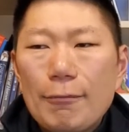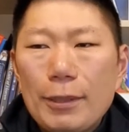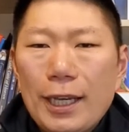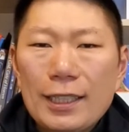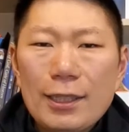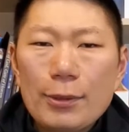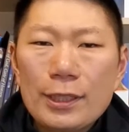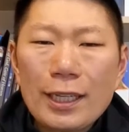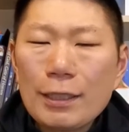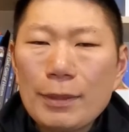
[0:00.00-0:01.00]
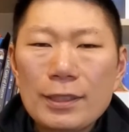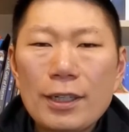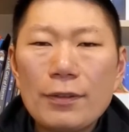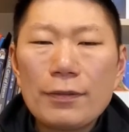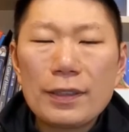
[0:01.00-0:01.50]
because I was telling
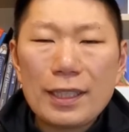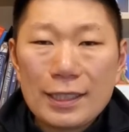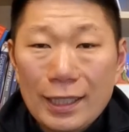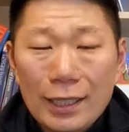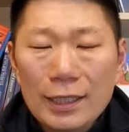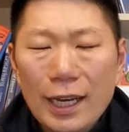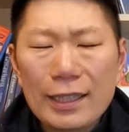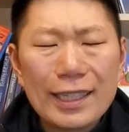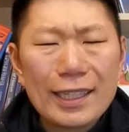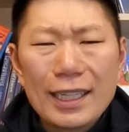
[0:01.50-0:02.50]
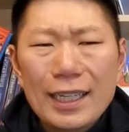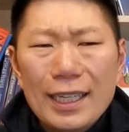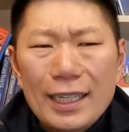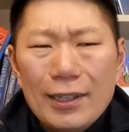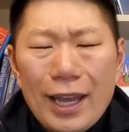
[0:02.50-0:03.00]
myself and telling God that,
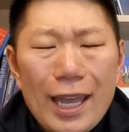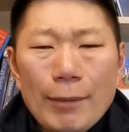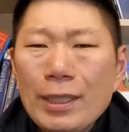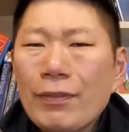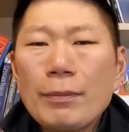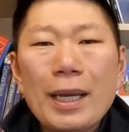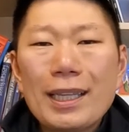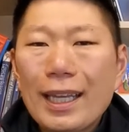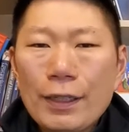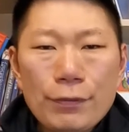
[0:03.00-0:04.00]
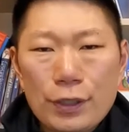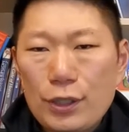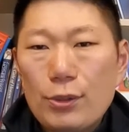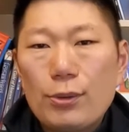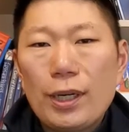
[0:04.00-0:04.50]
hey, I'm giving my life to
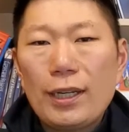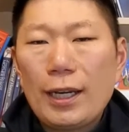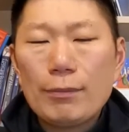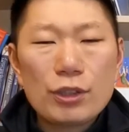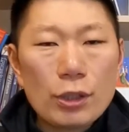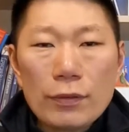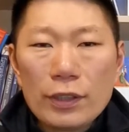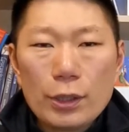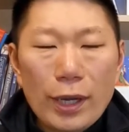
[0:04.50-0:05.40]
you. I'm serving you.